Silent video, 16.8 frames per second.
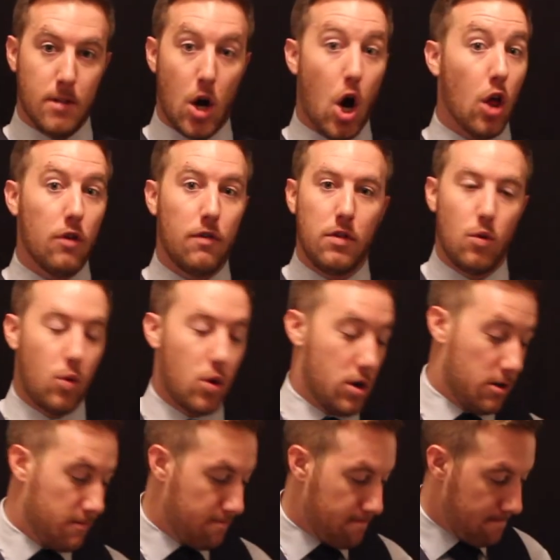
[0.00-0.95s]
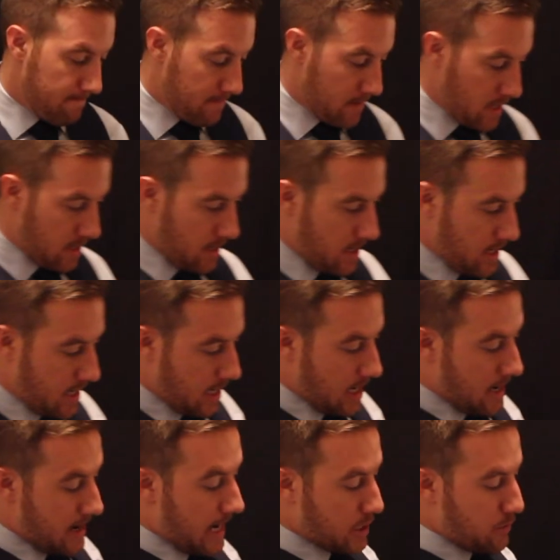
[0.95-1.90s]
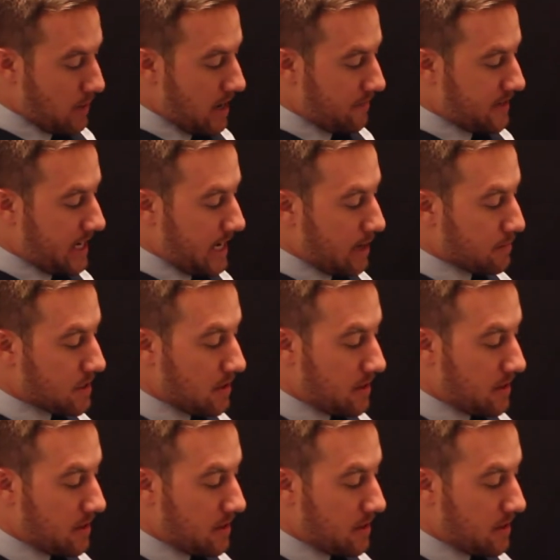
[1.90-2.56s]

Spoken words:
all over the world. Next we have TIPS.